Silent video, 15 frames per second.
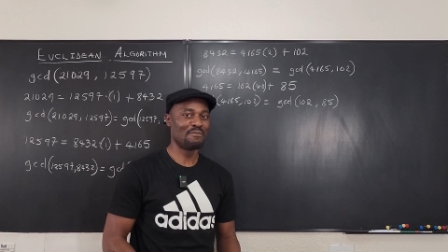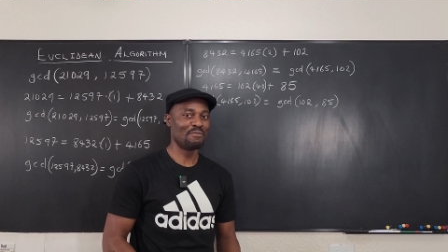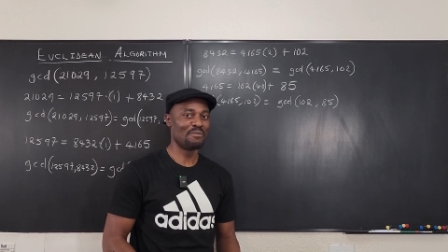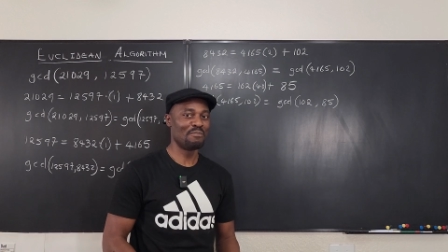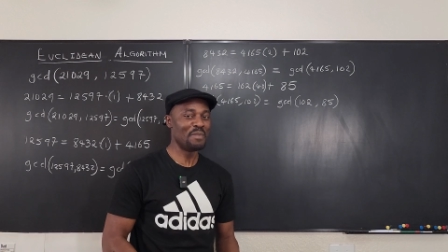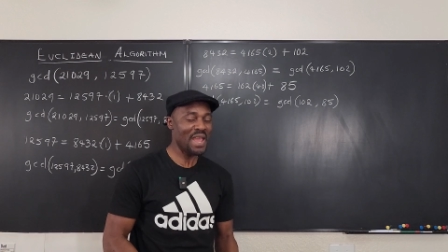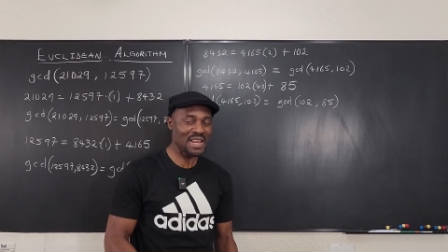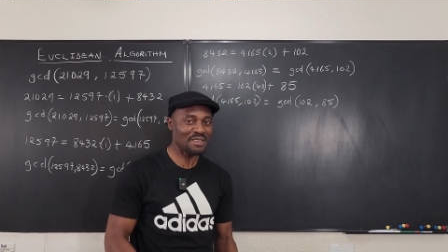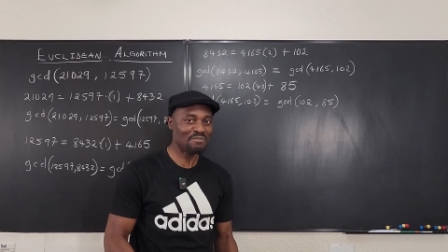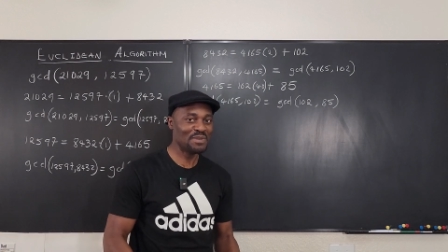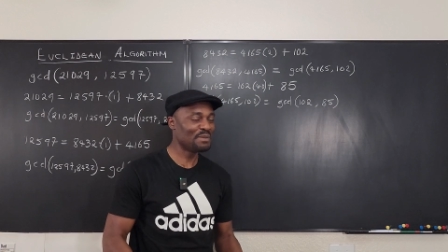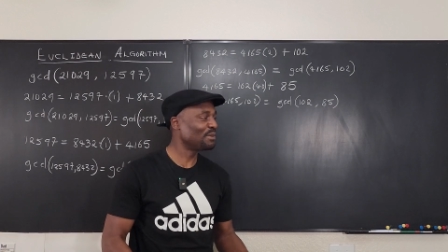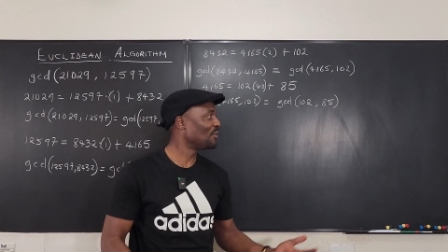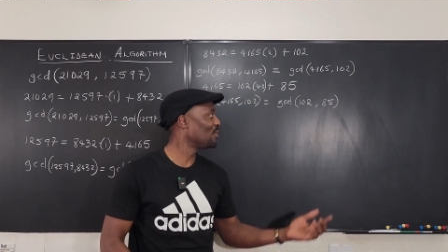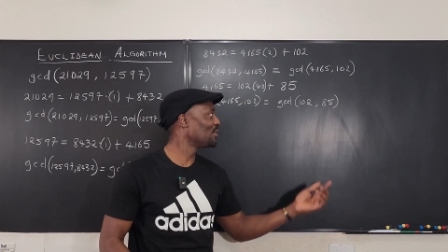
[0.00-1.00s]
Many
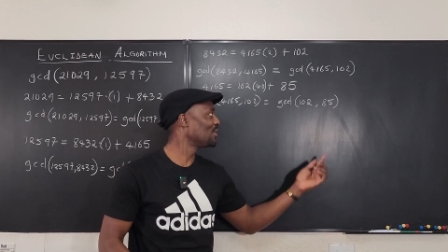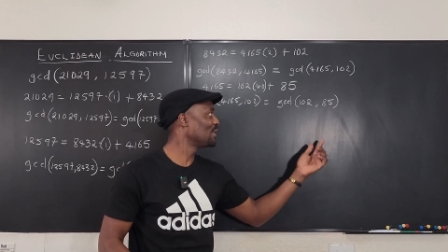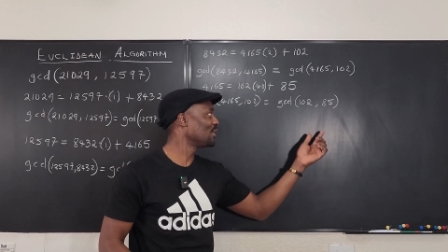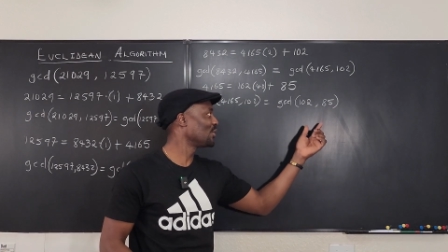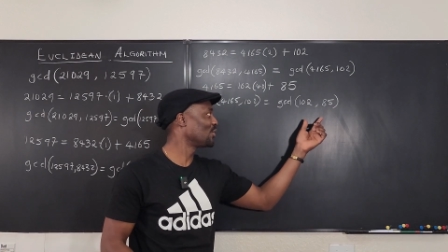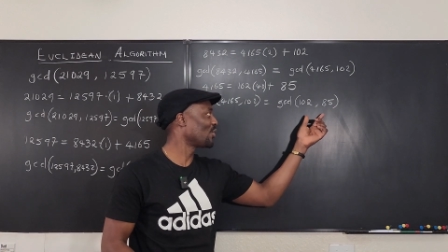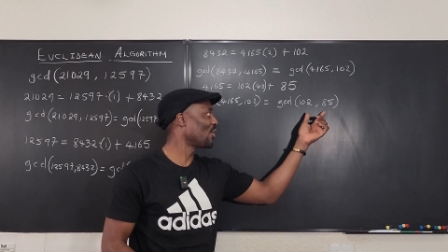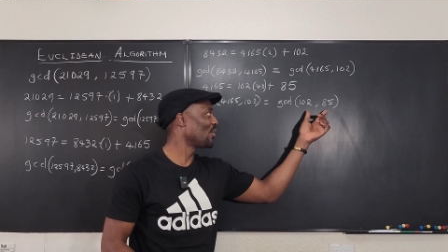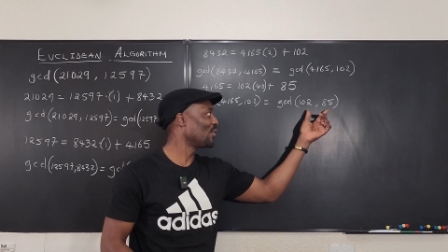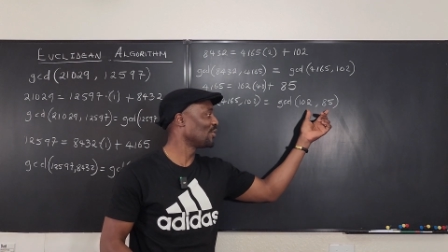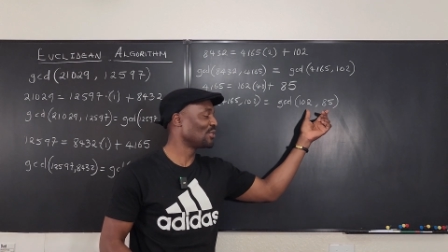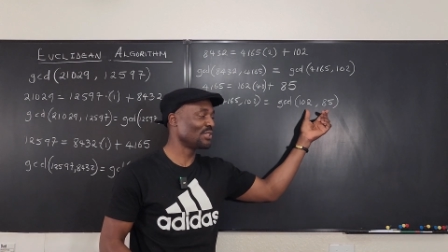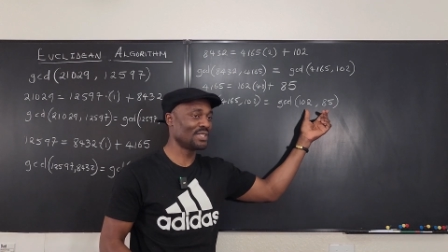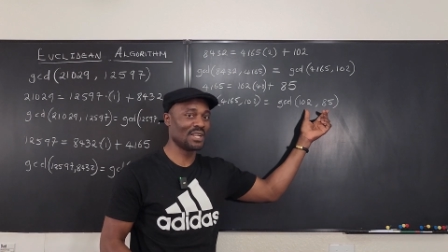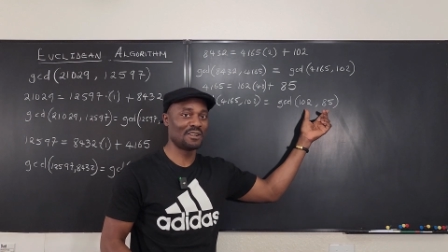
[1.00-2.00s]
people will still struggle
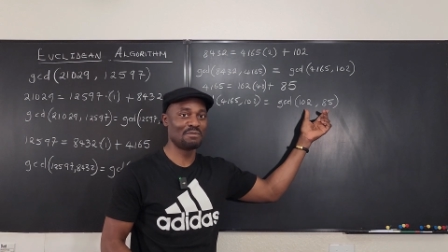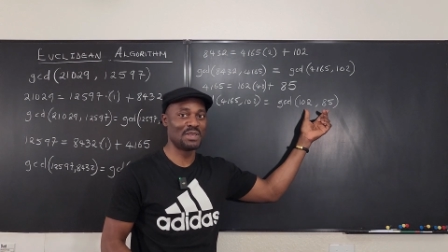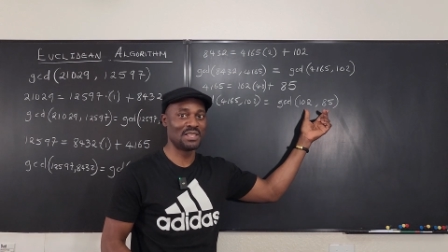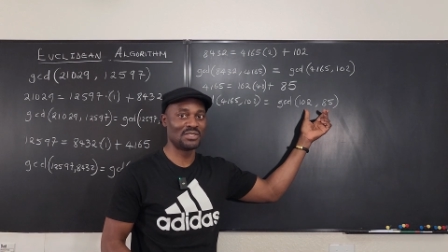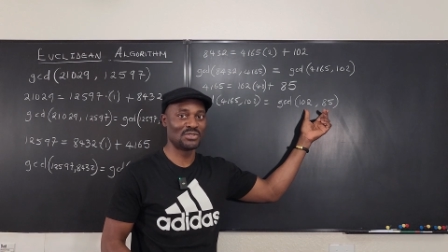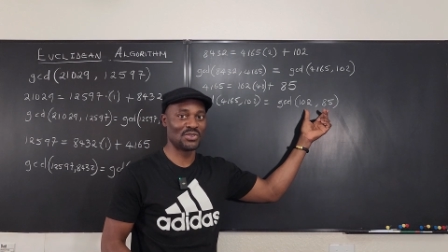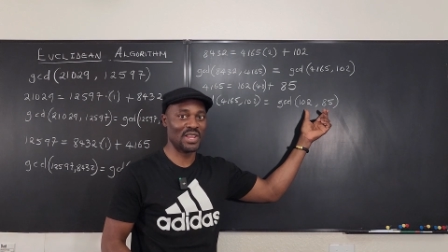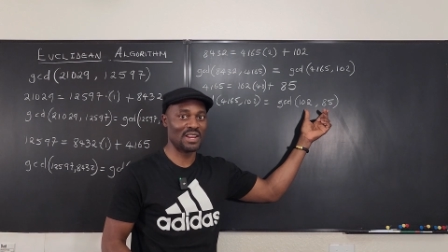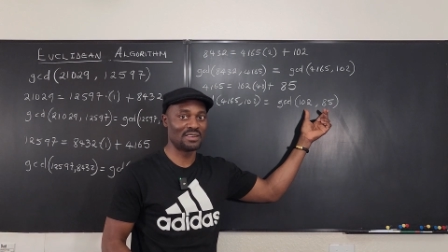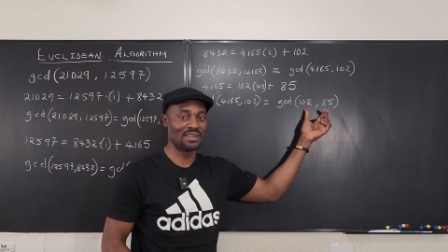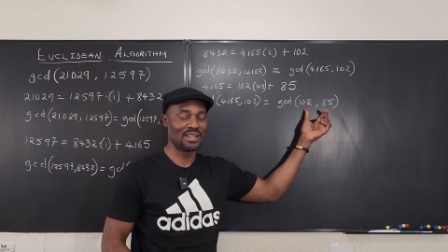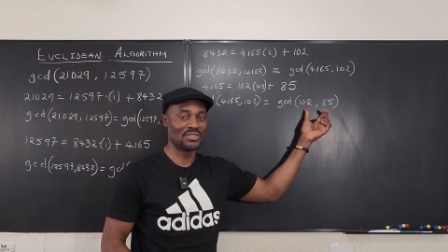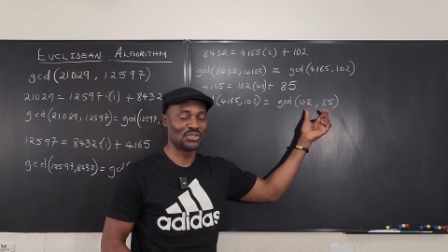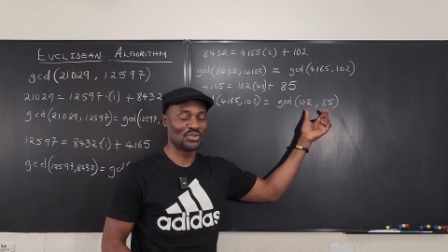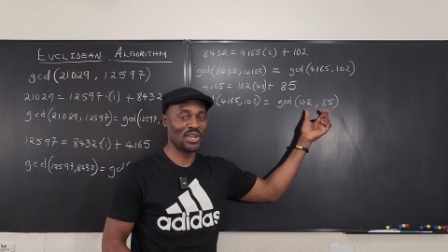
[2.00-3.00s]
to tell me straight,
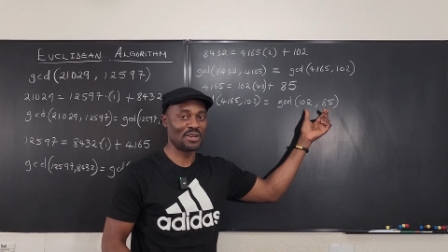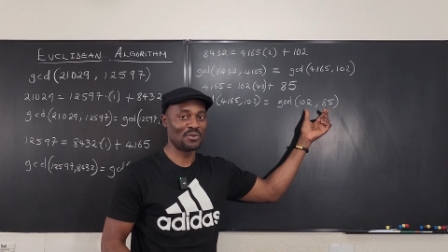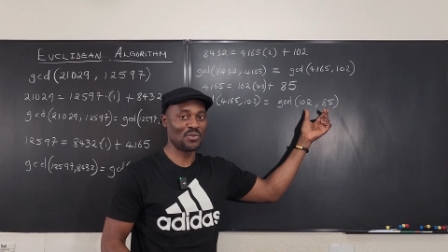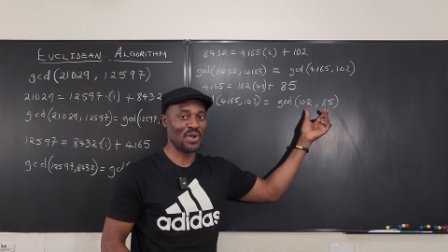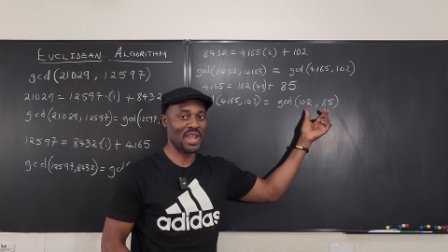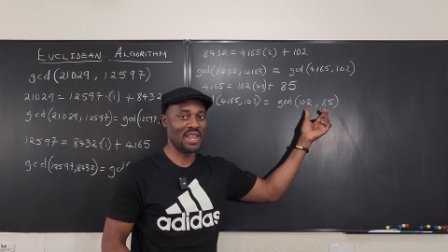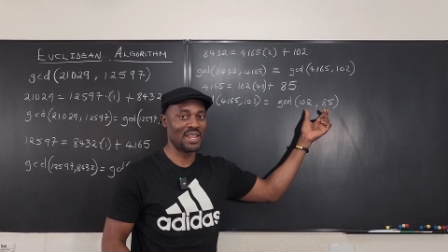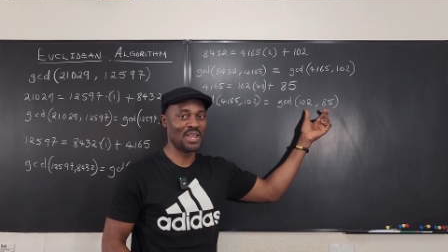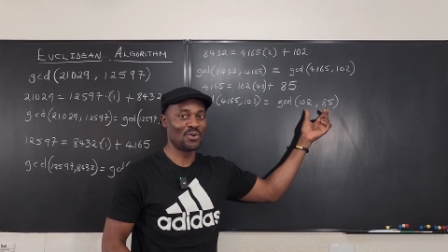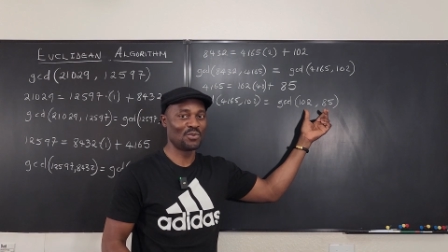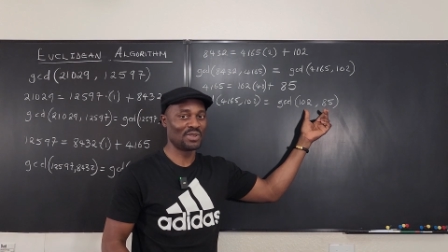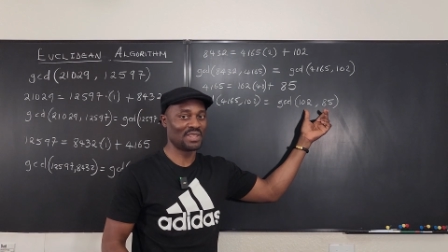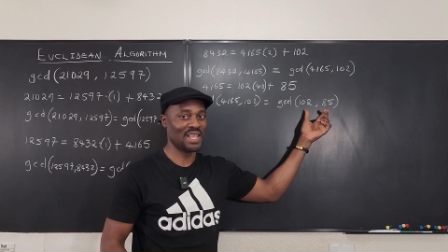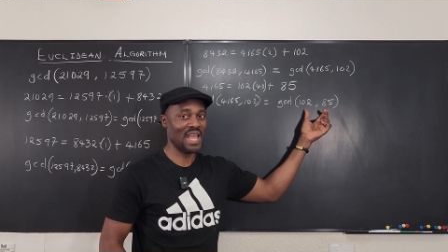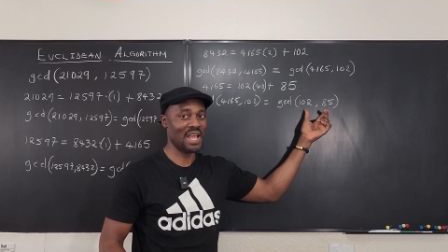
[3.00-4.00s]
straight away
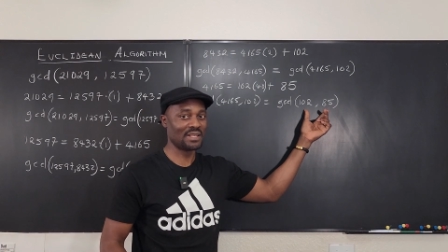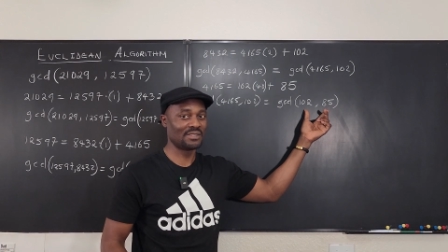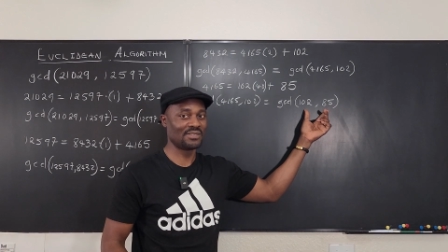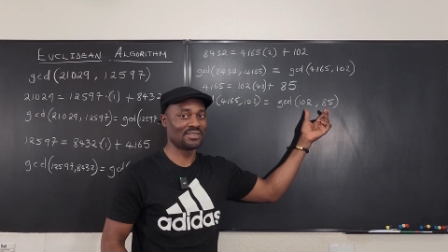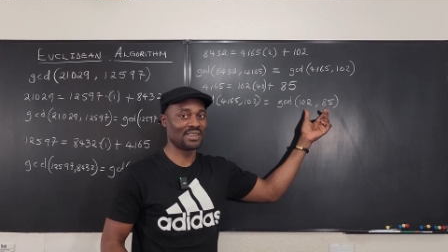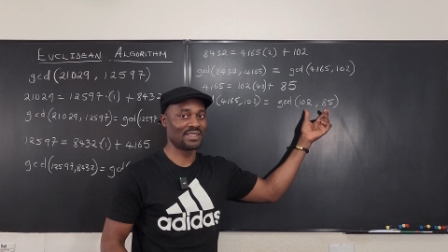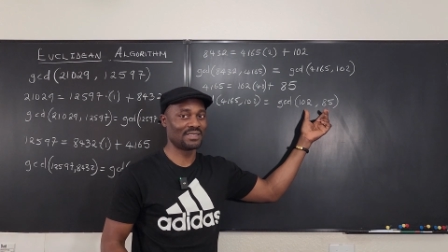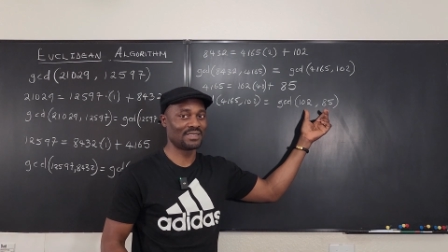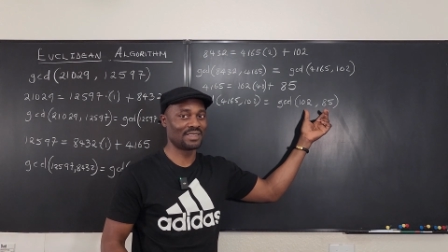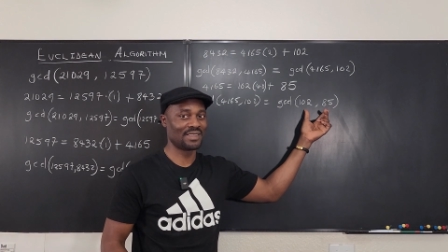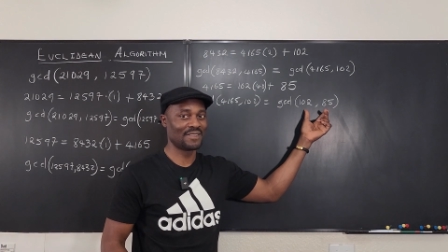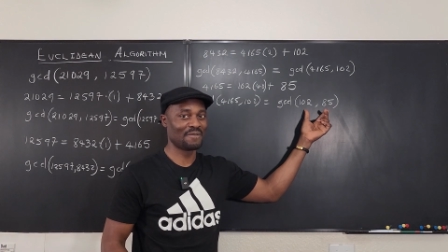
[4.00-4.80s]
what the answer is.